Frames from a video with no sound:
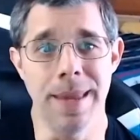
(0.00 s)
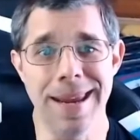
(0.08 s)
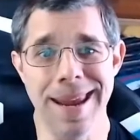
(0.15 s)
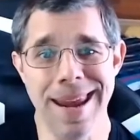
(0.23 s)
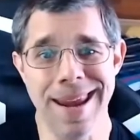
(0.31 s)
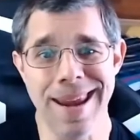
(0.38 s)

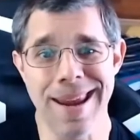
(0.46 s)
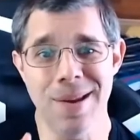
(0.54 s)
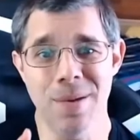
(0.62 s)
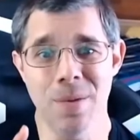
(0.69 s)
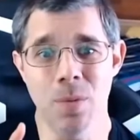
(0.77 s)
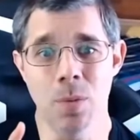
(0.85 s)
they
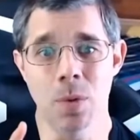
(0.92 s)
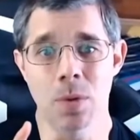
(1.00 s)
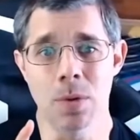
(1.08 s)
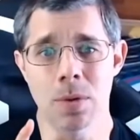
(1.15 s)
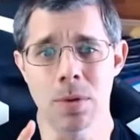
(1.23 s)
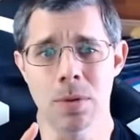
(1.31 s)

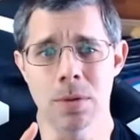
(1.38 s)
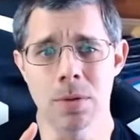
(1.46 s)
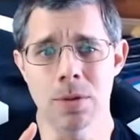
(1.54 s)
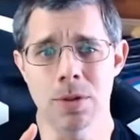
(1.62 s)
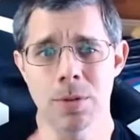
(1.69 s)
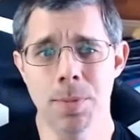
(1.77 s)
were
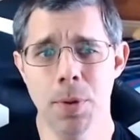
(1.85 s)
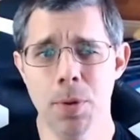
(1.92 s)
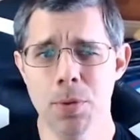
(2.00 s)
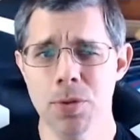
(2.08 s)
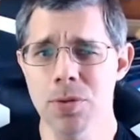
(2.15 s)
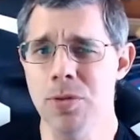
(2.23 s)

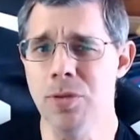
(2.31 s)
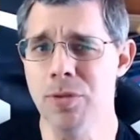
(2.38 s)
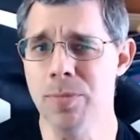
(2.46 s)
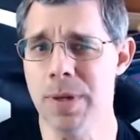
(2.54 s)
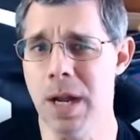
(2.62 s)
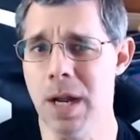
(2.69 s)
supposed to
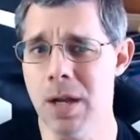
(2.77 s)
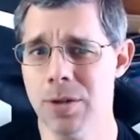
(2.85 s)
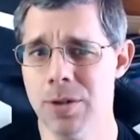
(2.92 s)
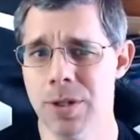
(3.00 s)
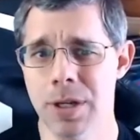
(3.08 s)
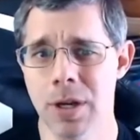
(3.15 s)
have been
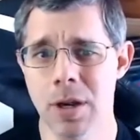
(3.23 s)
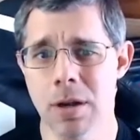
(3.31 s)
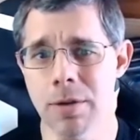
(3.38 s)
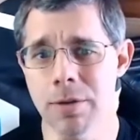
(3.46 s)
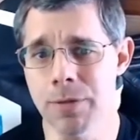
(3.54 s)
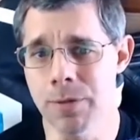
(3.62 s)
auctioning
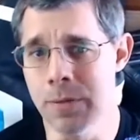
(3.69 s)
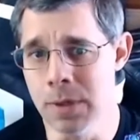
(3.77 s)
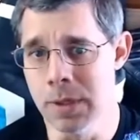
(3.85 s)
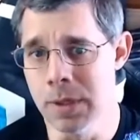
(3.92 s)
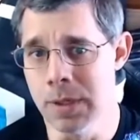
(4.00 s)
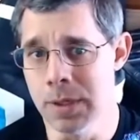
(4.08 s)
off
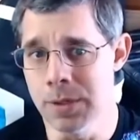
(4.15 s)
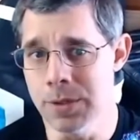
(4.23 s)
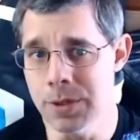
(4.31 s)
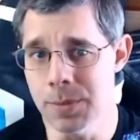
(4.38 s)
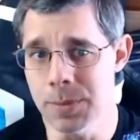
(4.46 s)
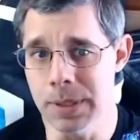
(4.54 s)

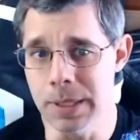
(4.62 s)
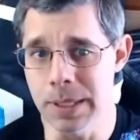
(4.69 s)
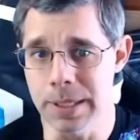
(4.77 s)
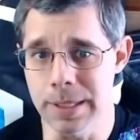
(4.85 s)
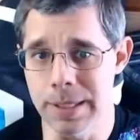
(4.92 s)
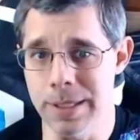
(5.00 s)
something
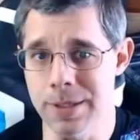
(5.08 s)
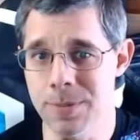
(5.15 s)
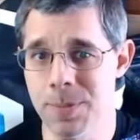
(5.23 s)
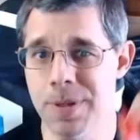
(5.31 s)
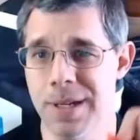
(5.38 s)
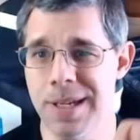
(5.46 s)
like this,
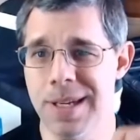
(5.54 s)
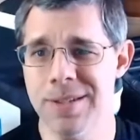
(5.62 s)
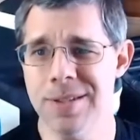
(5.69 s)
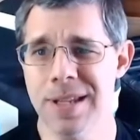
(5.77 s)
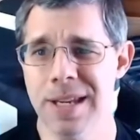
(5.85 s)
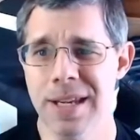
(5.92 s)
but I
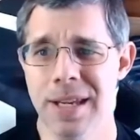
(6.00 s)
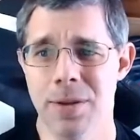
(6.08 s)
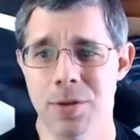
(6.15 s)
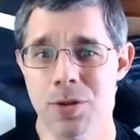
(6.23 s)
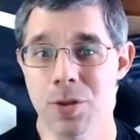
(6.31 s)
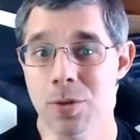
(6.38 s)
guess they
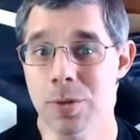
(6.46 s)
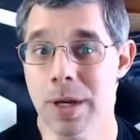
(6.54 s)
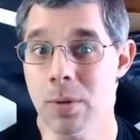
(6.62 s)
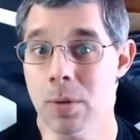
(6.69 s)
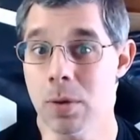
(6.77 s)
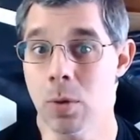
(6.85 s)
either sold
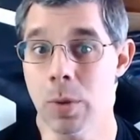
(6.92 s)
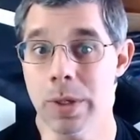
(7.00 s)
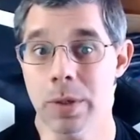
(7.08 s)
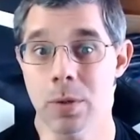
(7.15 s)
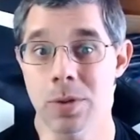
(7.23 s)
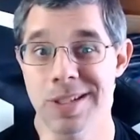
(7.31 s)
out real
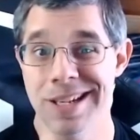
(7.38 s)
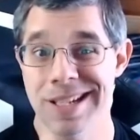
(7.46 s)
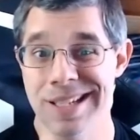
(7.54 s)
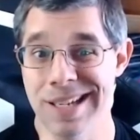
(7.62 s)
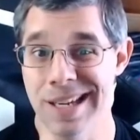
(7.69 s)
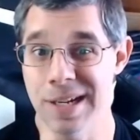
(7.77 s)
quick or
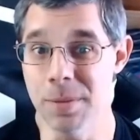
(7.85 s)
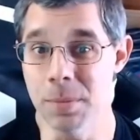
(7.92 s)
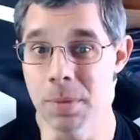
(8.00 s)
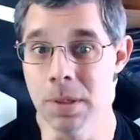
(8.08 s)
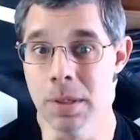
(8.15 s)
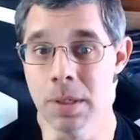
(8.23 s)
didn't get
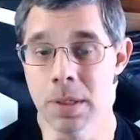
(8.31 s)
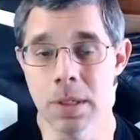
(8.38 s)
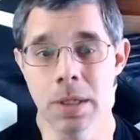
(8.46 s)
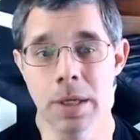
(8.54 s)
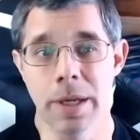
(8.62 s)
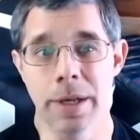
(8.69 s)
them.
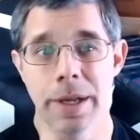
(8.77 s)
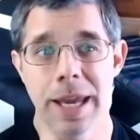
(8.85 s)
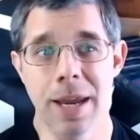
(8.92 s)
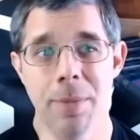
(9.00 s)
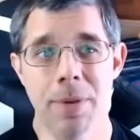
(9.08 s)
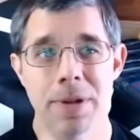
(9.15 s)
And they
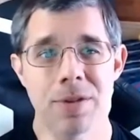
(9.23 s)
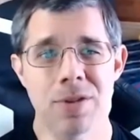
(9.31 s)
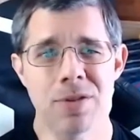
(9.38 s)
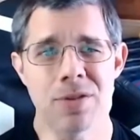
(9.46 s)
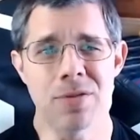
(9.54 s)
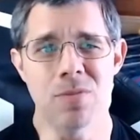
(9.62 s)
came in
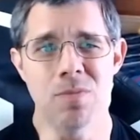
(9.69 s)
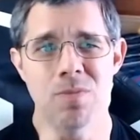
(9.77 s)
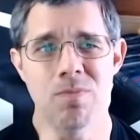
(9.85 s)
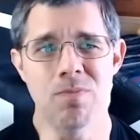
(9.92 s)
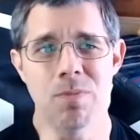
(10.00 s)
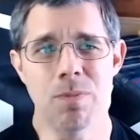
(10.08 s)

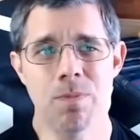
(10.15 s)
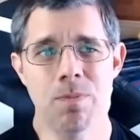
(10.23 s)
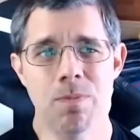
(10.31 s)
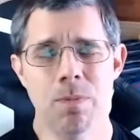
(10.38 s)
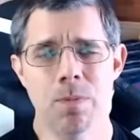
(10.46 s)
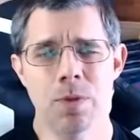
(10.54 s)

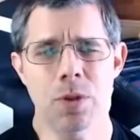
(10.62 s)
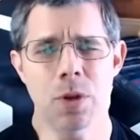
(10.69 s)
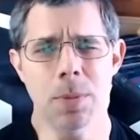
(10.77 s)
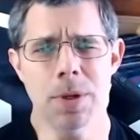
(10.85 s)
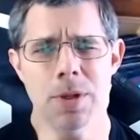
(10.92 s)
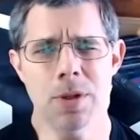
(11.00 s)

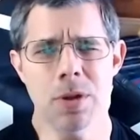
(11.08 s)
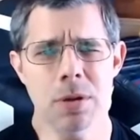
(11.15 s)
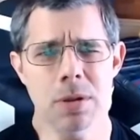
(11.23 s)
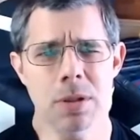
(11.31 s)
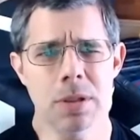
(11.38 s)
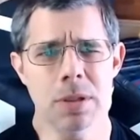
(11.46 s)
strawberry
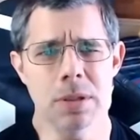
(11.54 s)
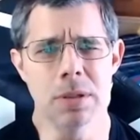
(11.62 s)
chocolate.